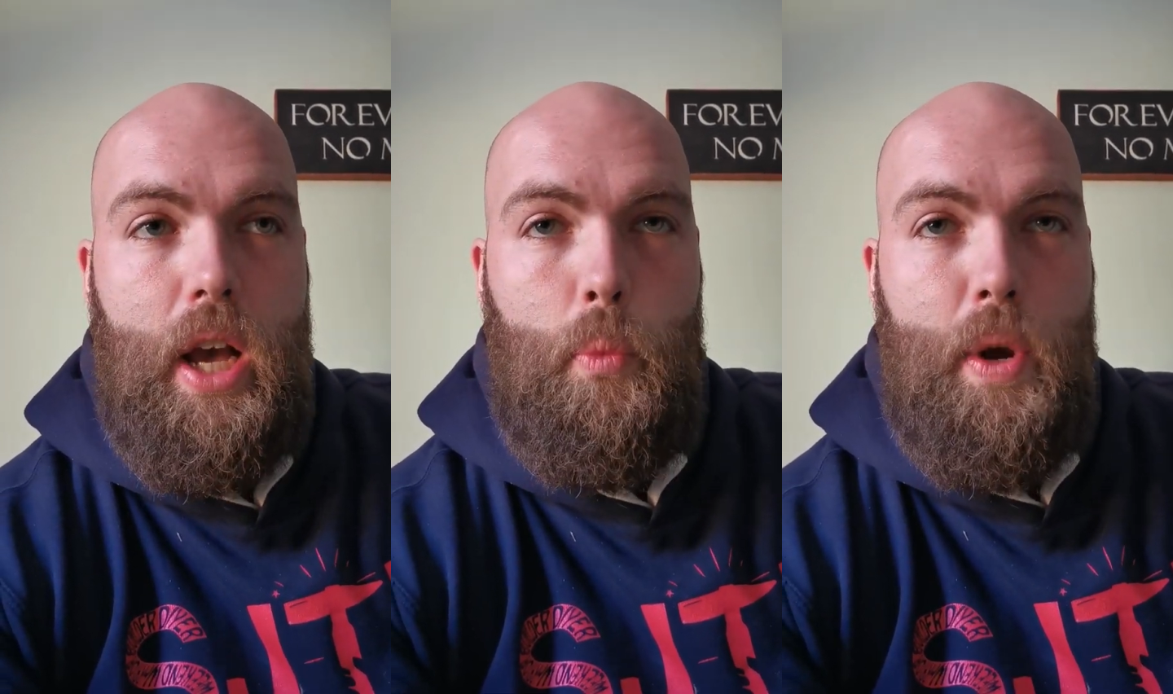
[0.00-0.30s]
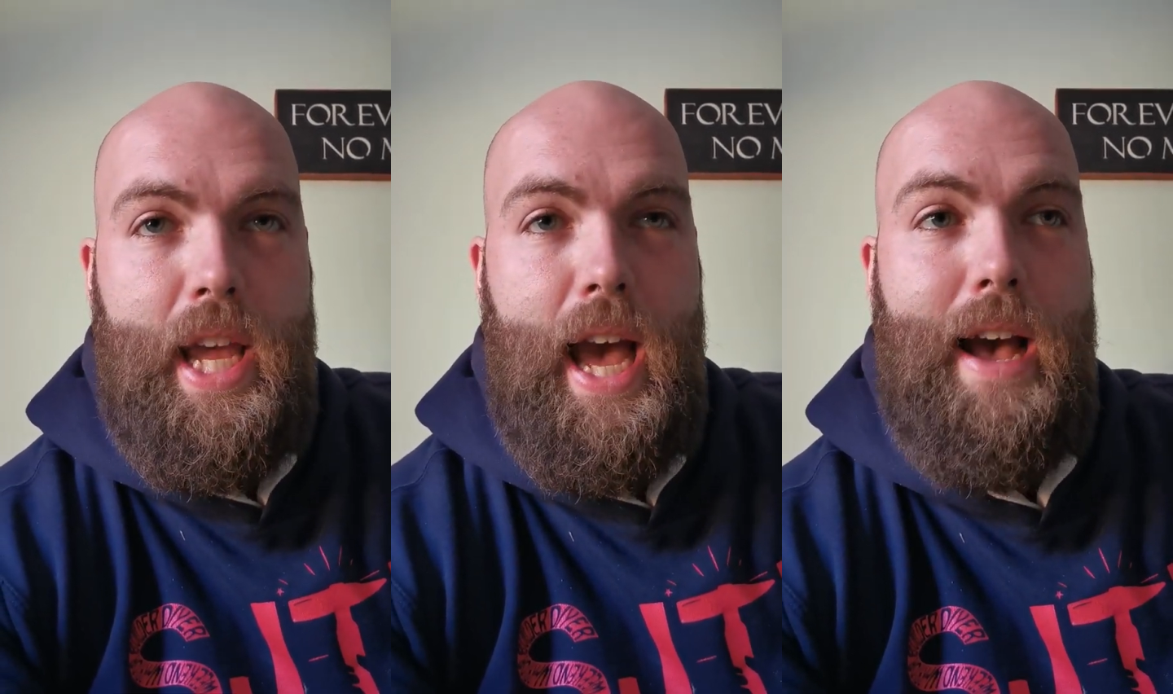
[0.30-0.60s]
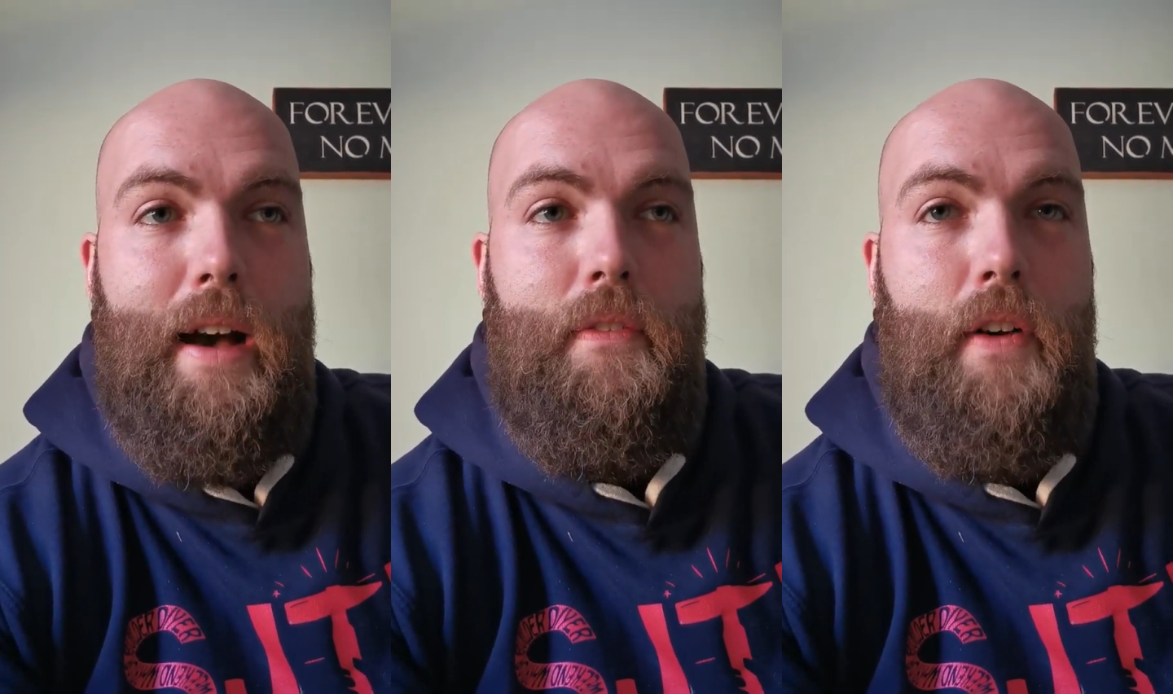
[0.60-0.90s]
we
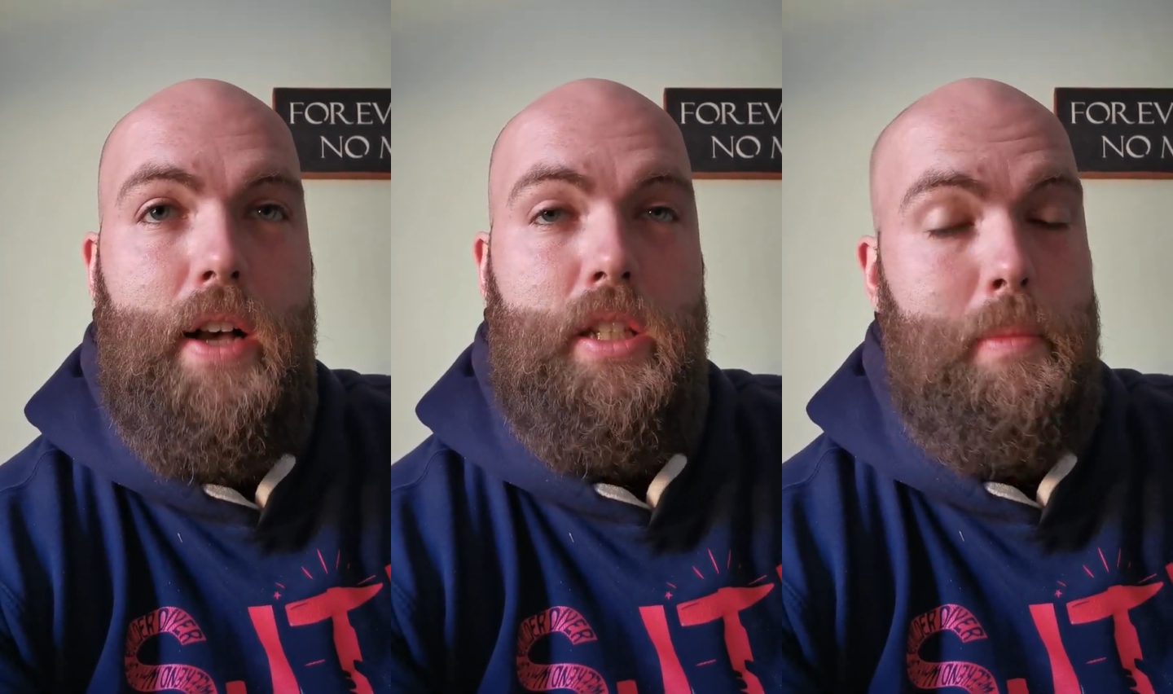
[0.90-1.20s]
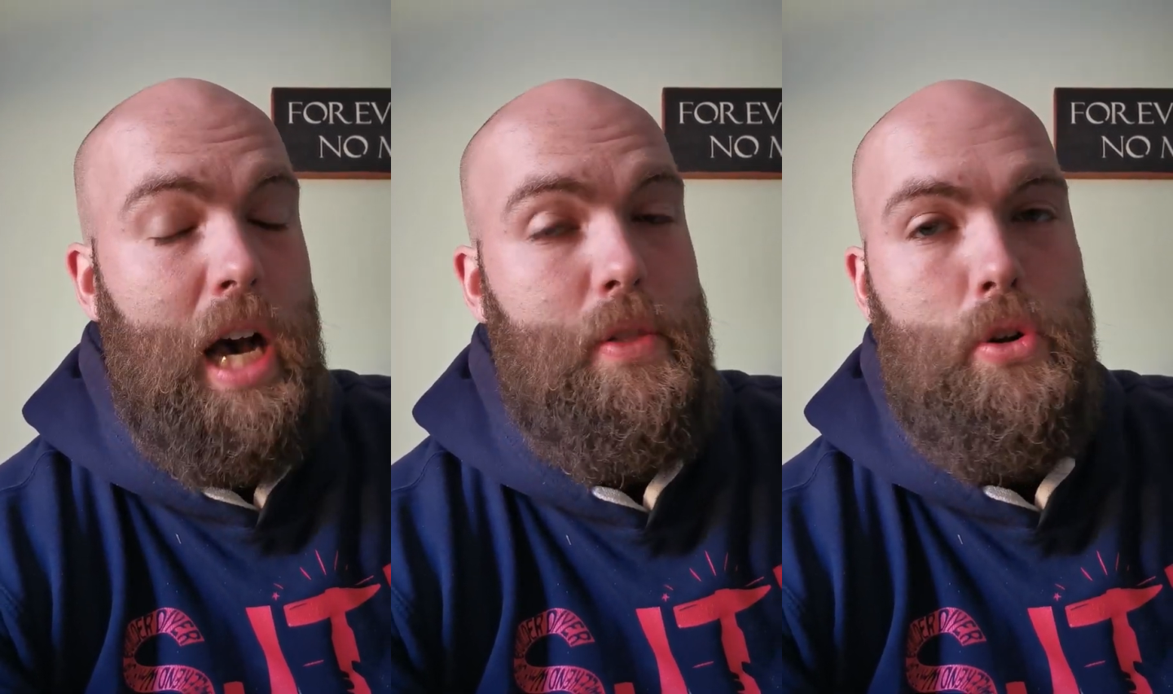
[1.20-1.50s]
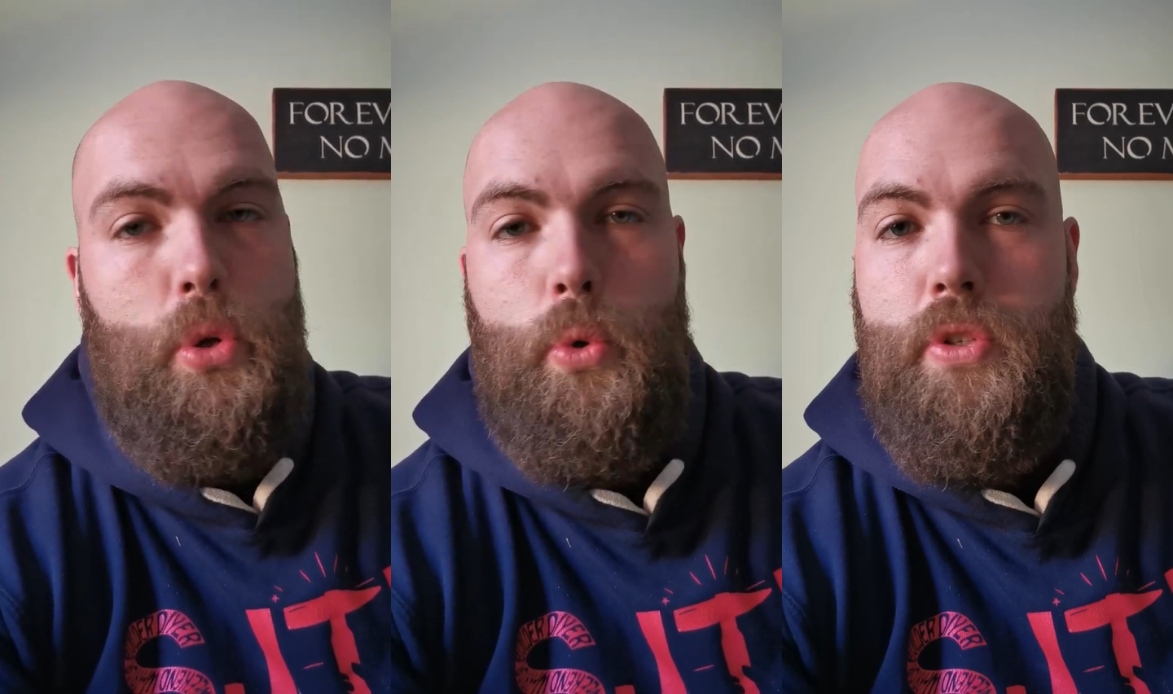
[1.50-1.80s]
have some other
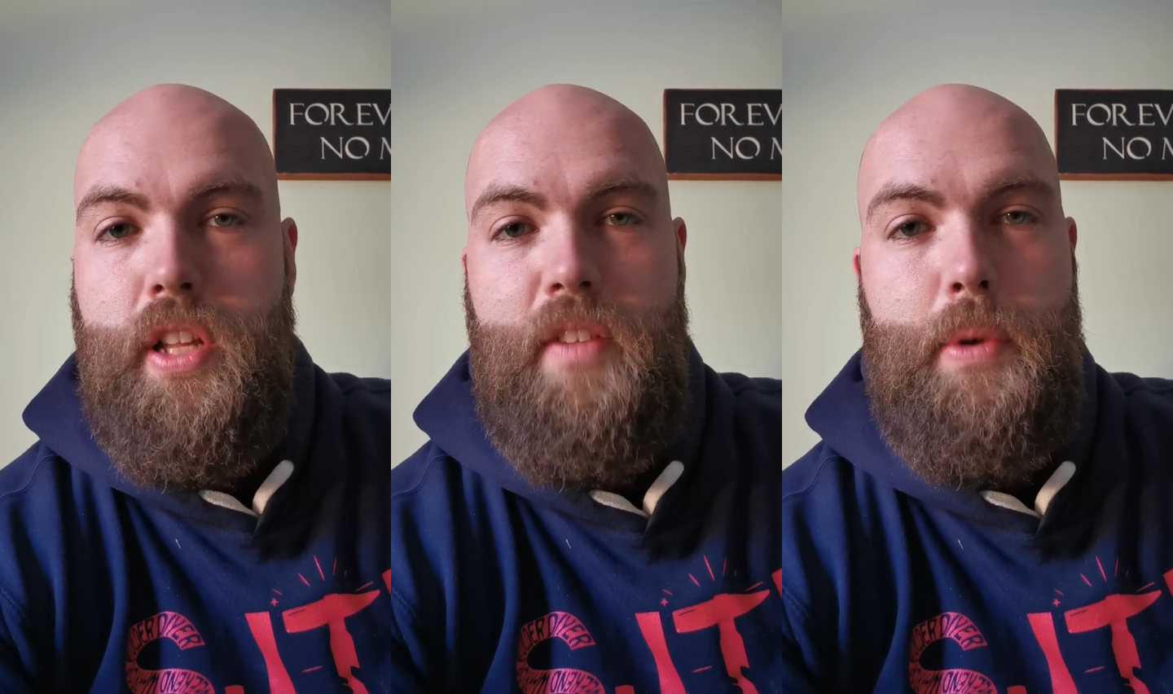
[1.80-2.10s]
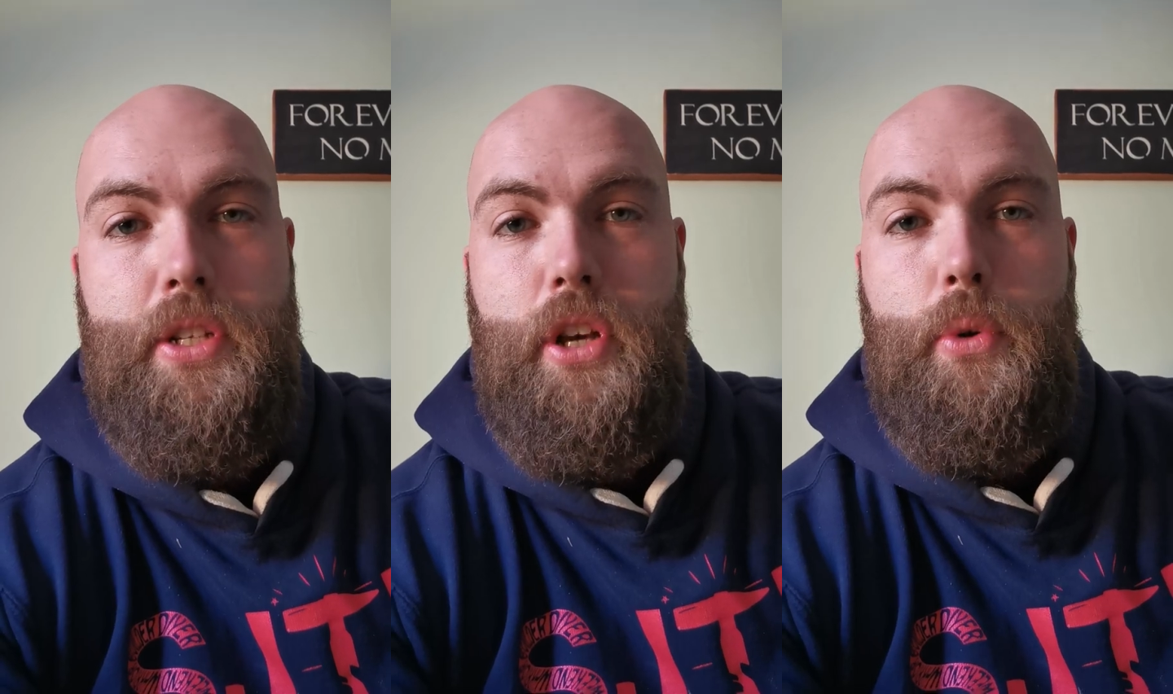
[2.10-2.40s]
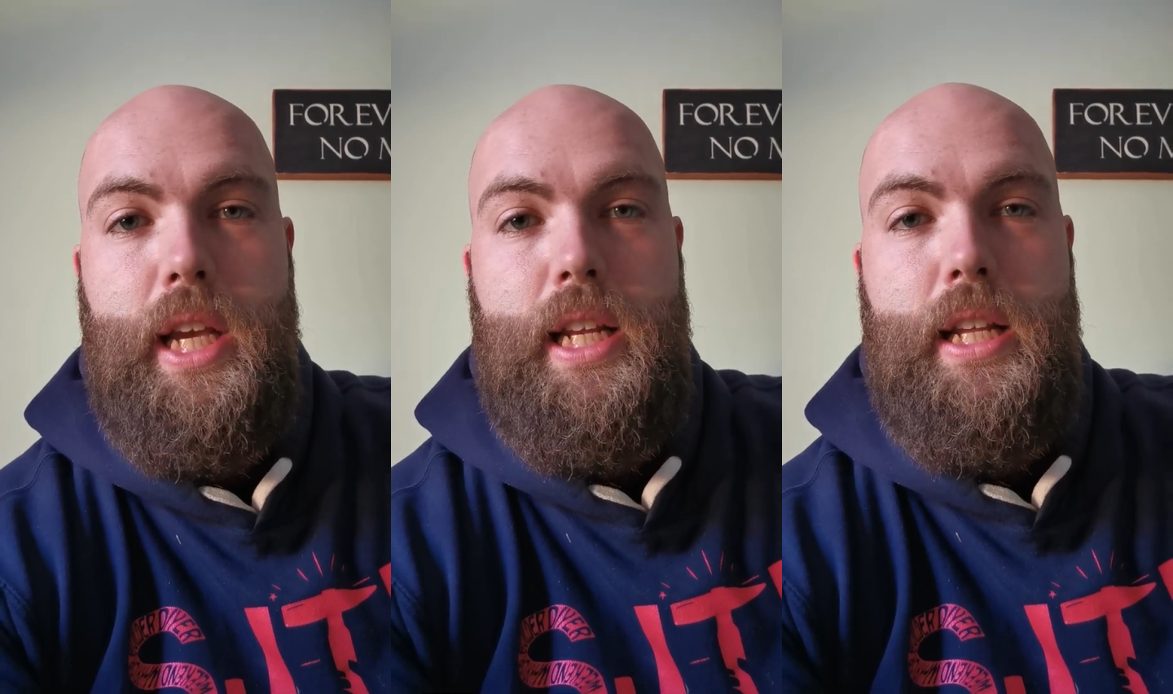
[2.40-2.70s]
tools that have been
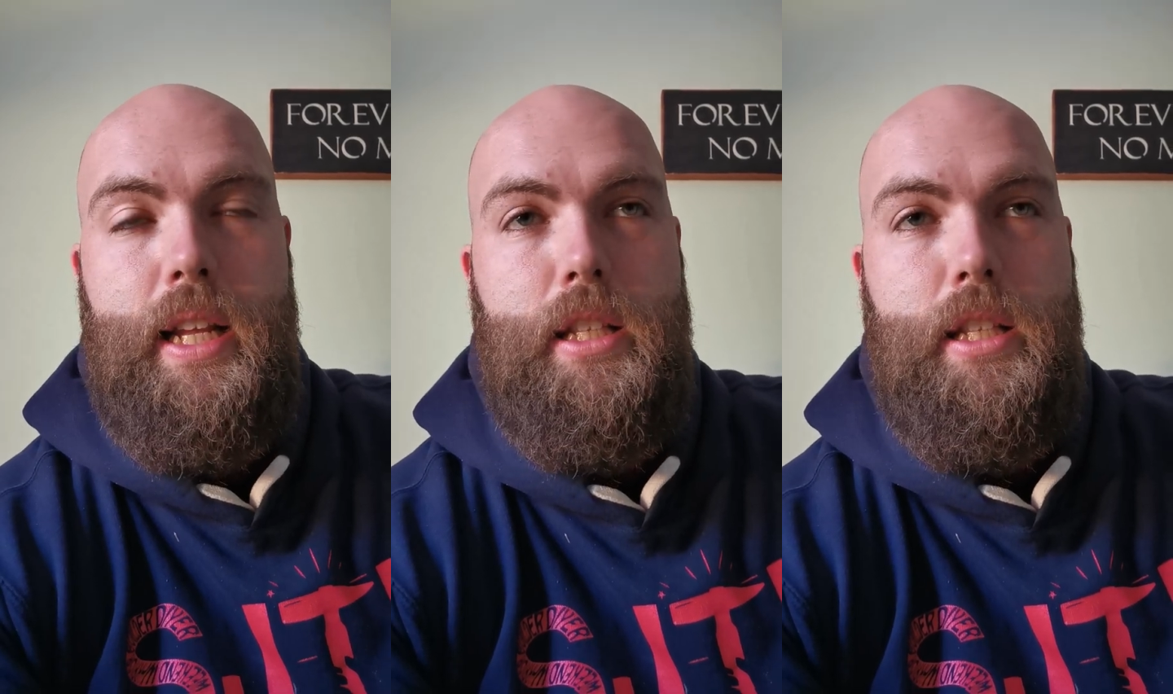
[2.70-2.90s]
donated.